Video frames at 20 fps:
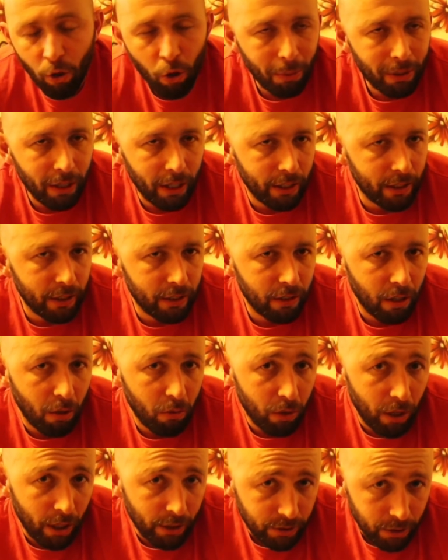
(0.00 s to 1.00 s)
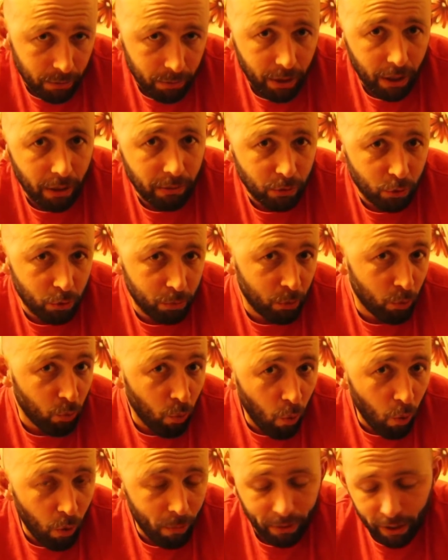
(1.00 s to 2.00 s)
I know, but like I would like sometimes to be
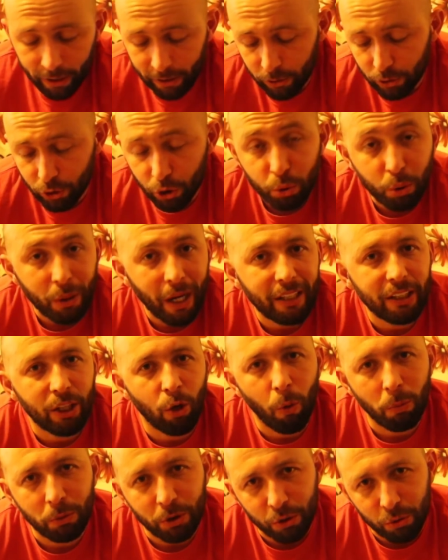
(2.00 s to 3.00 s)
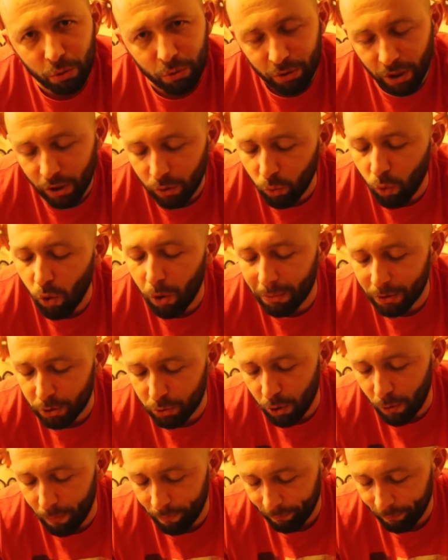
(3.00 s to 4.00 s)
warm, like just to have the option to try it warm as well.